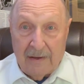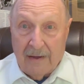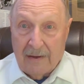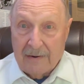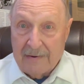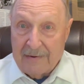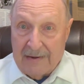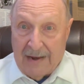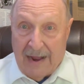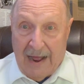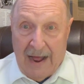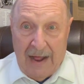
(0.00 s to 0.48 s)

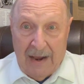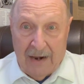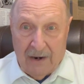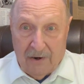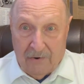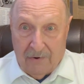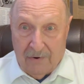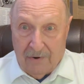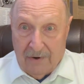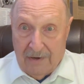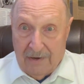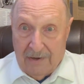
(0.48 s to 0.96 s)
A
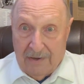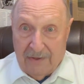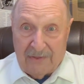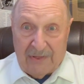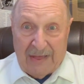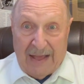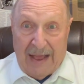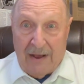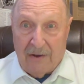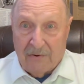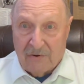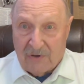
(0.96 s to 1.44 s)
dollar,
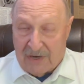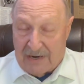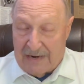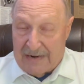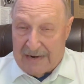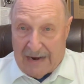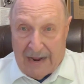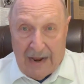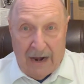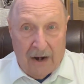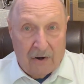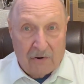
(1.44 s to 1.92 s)

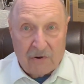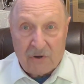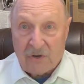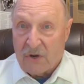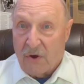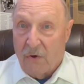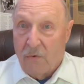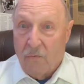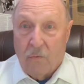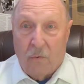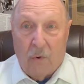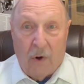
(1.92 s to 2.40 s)

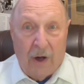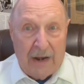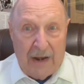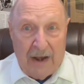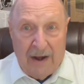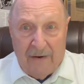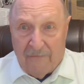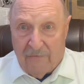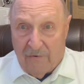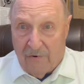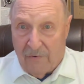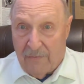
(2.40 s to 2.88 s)
$1,000,
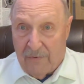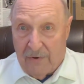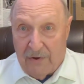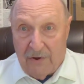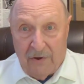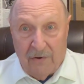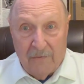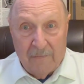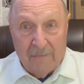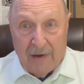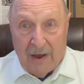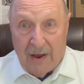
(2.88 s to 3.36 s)
whatever
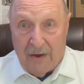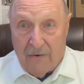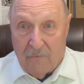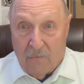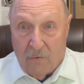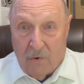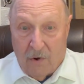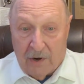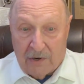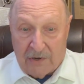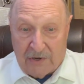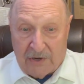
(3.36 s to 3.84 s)
you
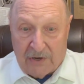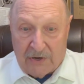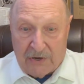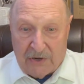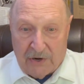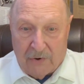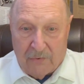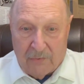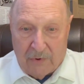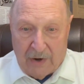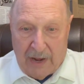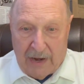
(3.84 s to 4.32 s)
might want to
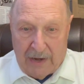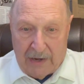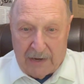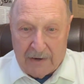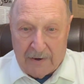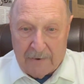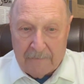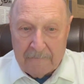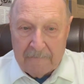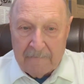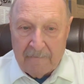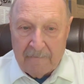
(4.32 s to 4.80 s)
donate.